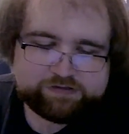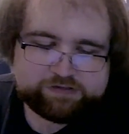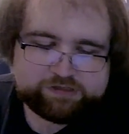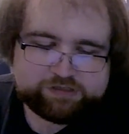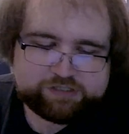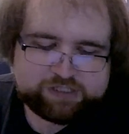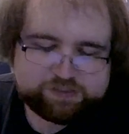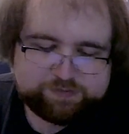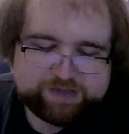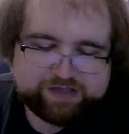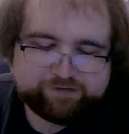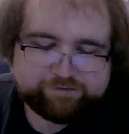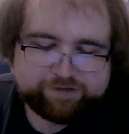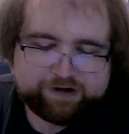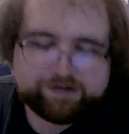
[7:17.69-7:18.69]
she's being
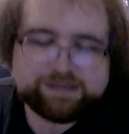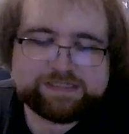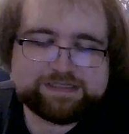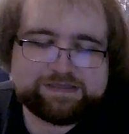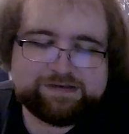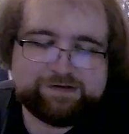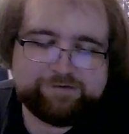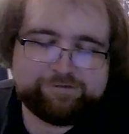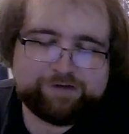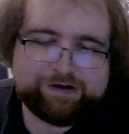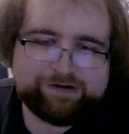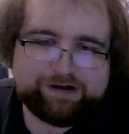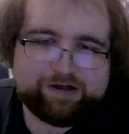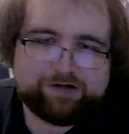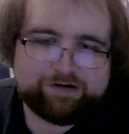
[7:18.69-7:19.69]
very,
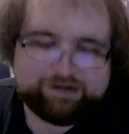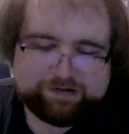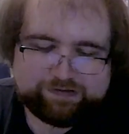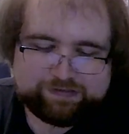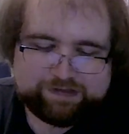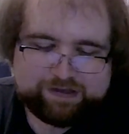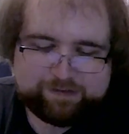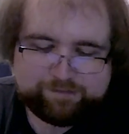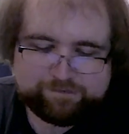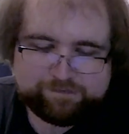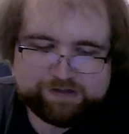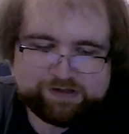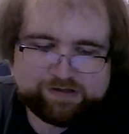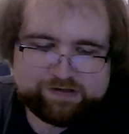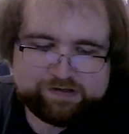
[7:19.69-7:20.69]
very hard on them
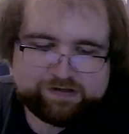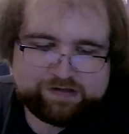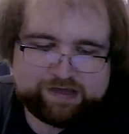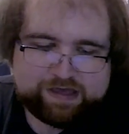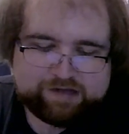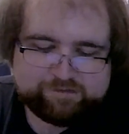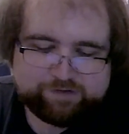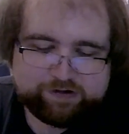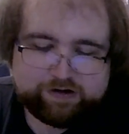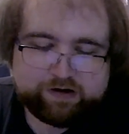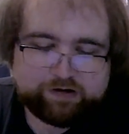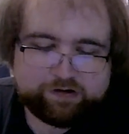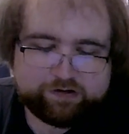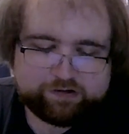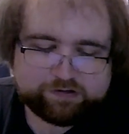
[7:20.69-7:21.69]
and very
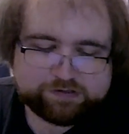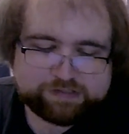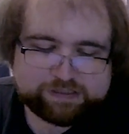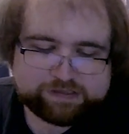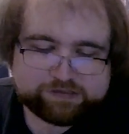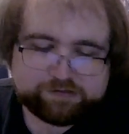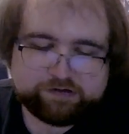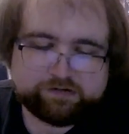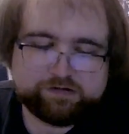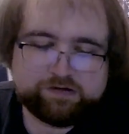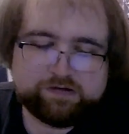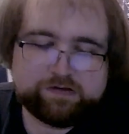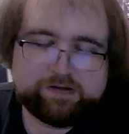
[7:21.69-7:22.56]
hard on her sister,